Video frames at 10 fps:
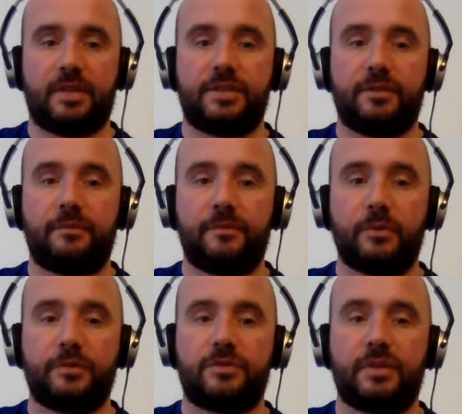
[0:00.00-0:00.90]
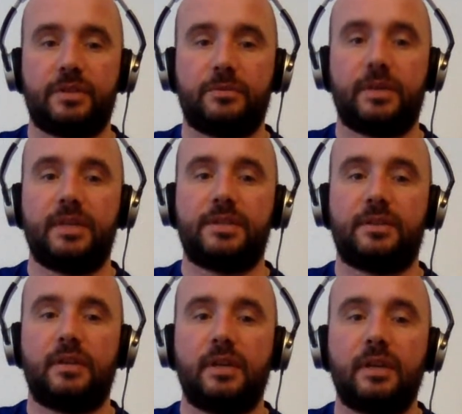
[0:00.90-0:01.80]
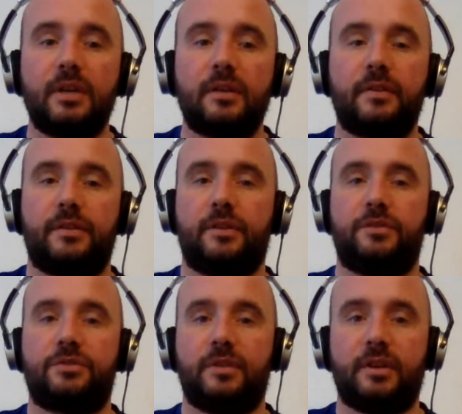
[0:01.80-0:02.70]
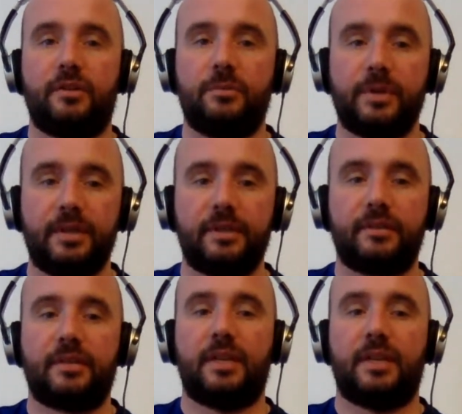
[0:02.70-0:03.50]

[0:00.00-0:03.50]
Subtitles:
So 4th string twice, 3rd string open,